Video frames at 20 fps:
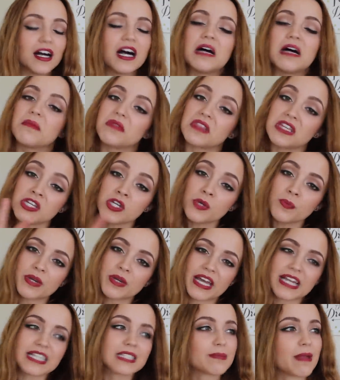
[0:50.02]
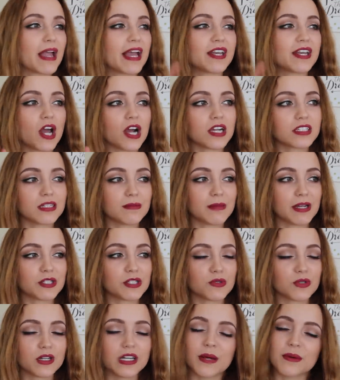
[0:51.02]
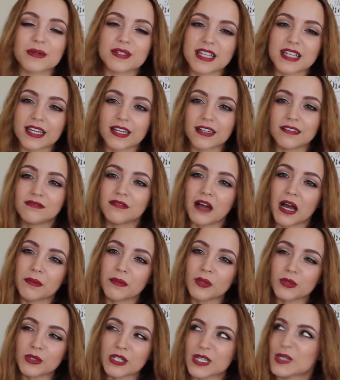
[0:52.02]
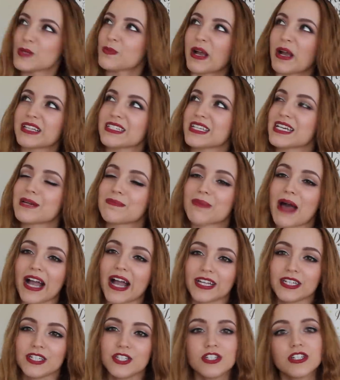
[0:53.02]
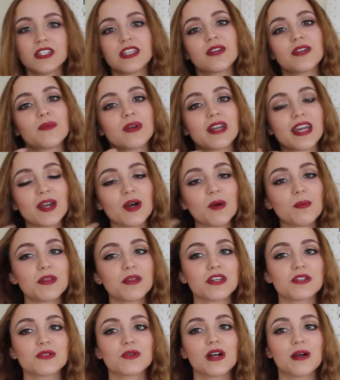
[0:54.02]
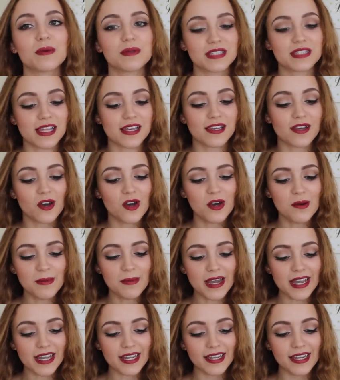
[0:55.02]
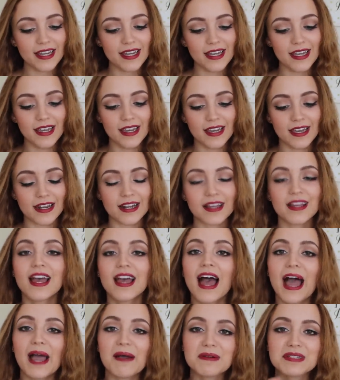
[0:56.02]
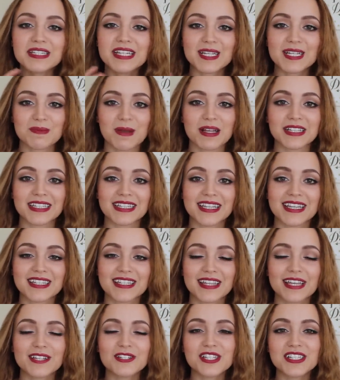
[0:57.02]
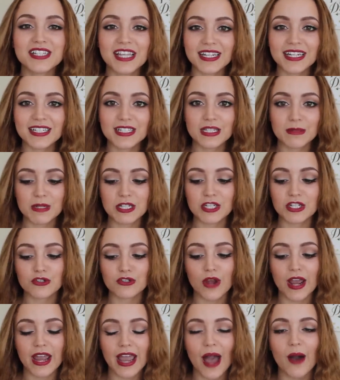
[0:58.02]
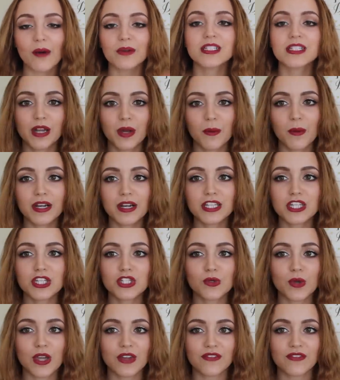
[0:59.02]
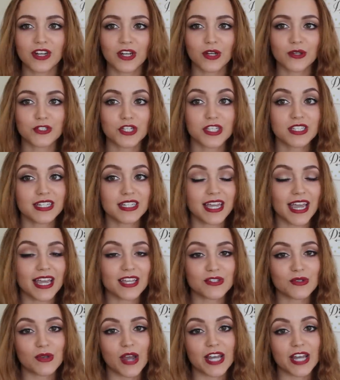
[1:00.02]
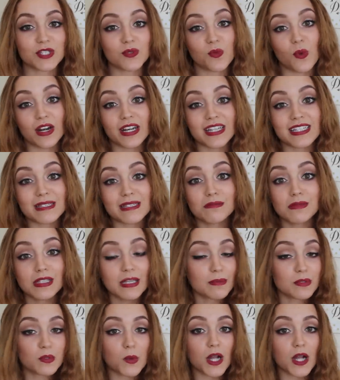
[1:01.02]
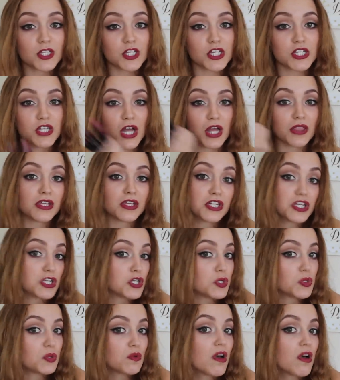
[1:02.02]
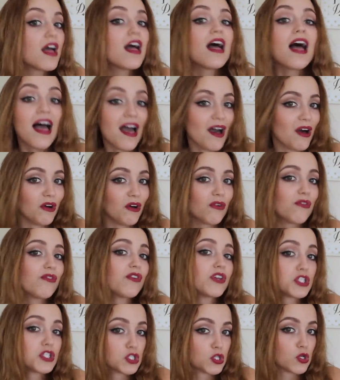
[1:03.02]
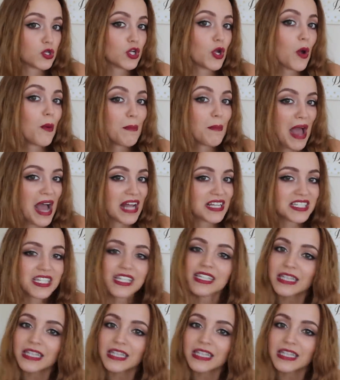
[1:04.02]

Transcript: Um, the U P S man knocked on my door and I was like, I'm not expecting a package, and then when I opened the door I was like, oh my god, I wasn't expecting this. They just sent it to me to try out, but I wanted to do a video just in case you guys wanted some lip swatches on the new e l f Studio Matte